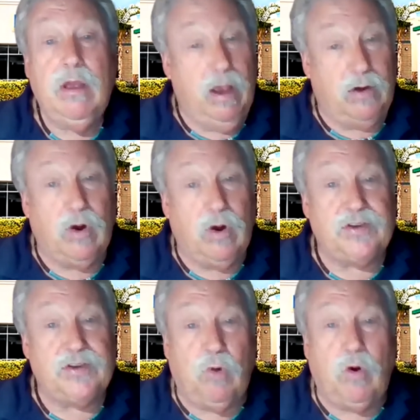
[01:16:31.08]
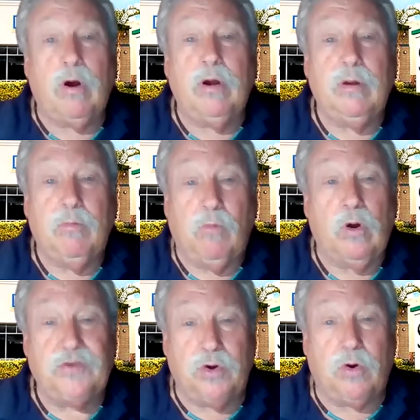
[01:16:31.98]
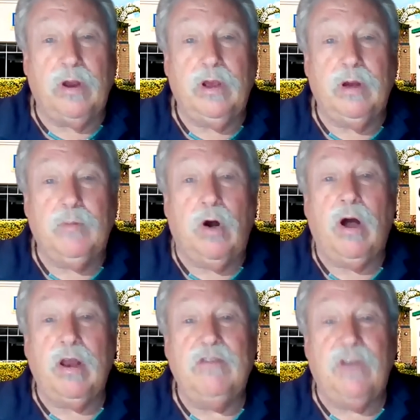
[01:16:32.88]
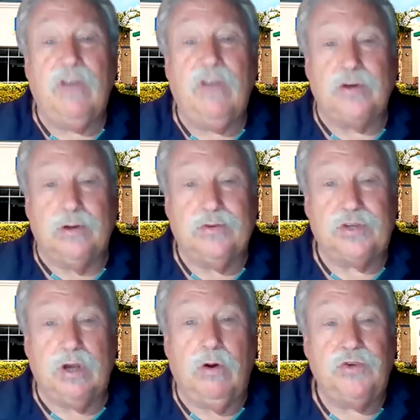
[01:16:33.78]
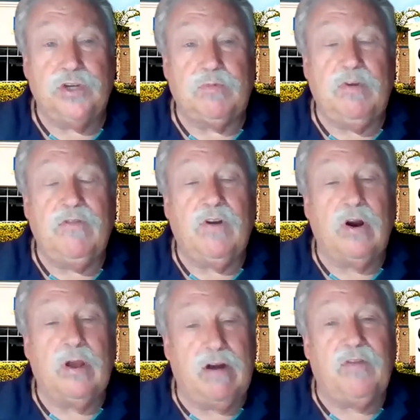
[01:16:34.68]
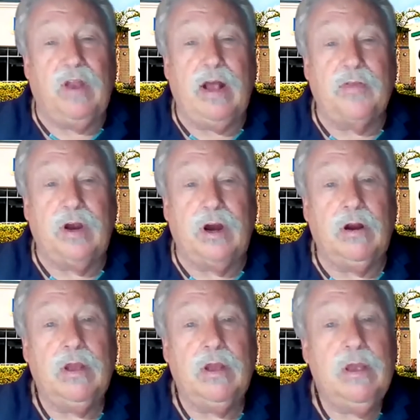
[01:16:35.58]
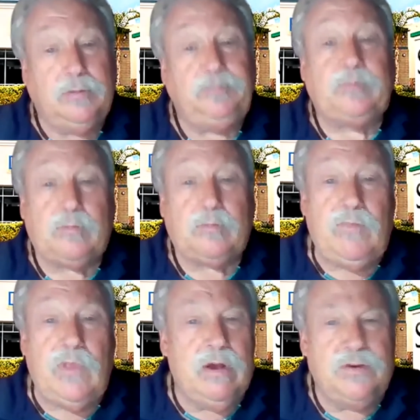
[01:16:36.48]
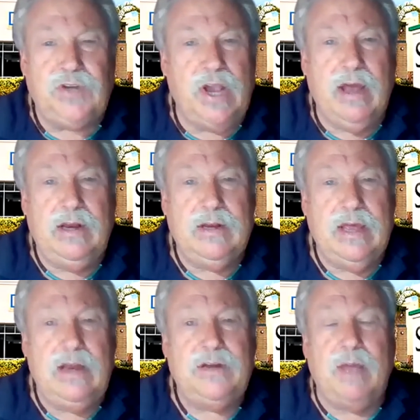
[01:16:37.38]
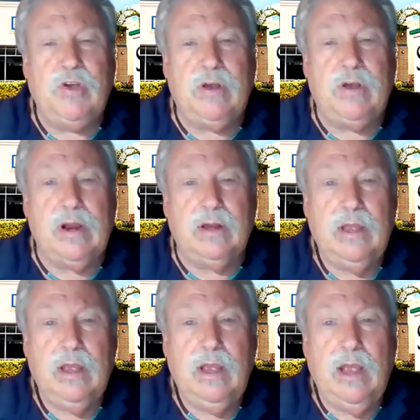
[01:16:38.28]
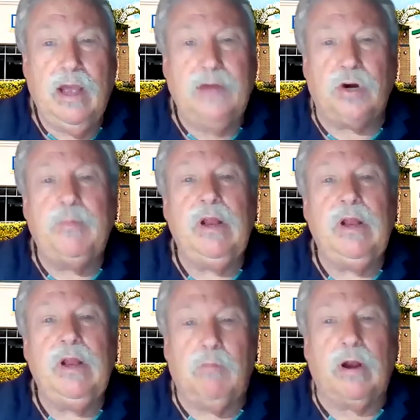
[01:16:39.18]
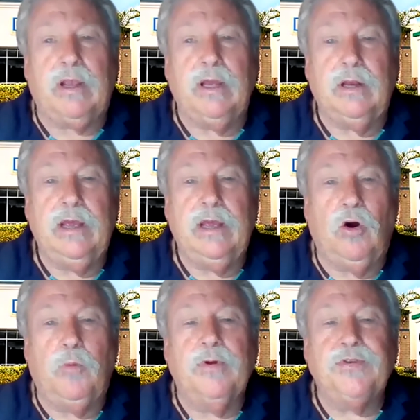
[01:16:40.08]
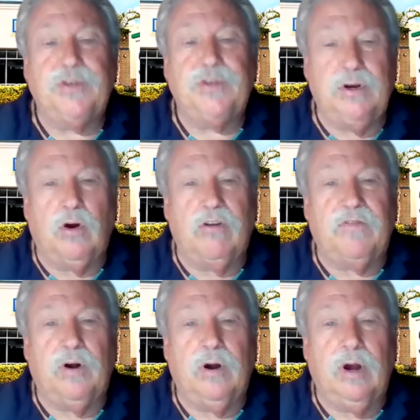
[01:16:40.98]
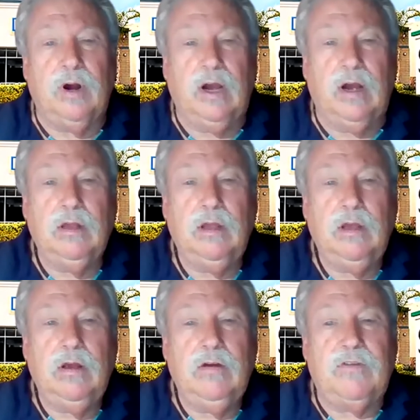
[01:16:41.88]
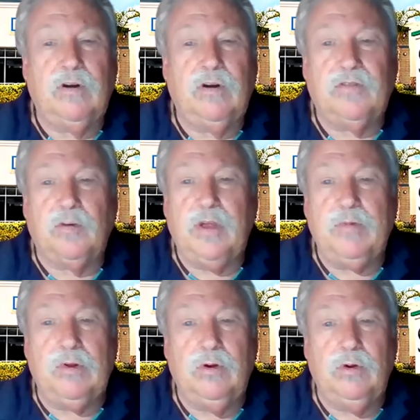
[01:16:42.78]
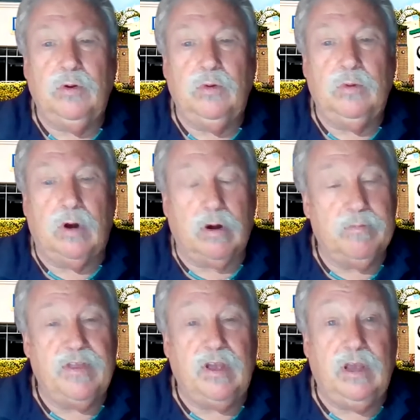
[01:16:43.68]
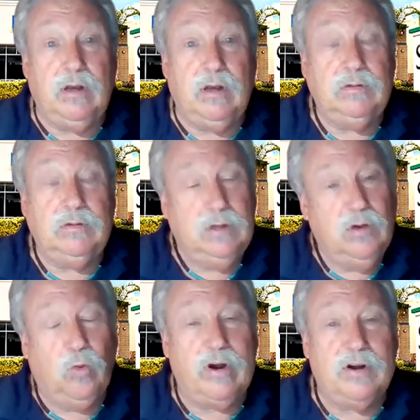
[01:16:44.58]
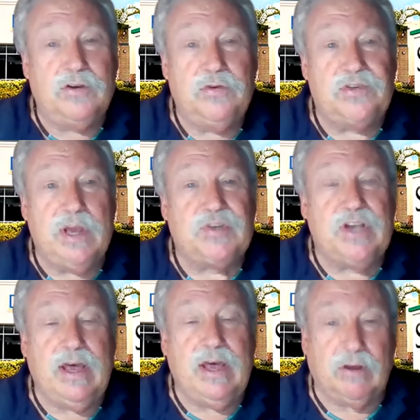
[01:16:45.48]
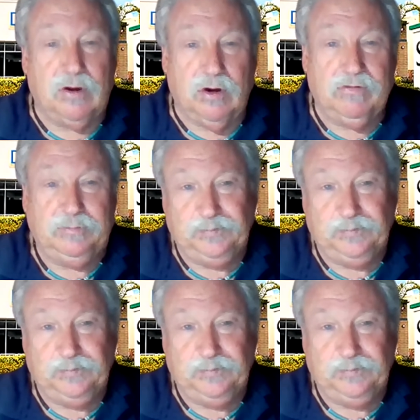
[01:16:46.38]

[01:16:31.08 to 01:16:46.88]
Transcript: across the board moratorium on evictions. So just be very careful out there, because yeah, anytime you get a turbulent market, it opens the door for people who are thinking 1 or 2 steps ahead of the curve.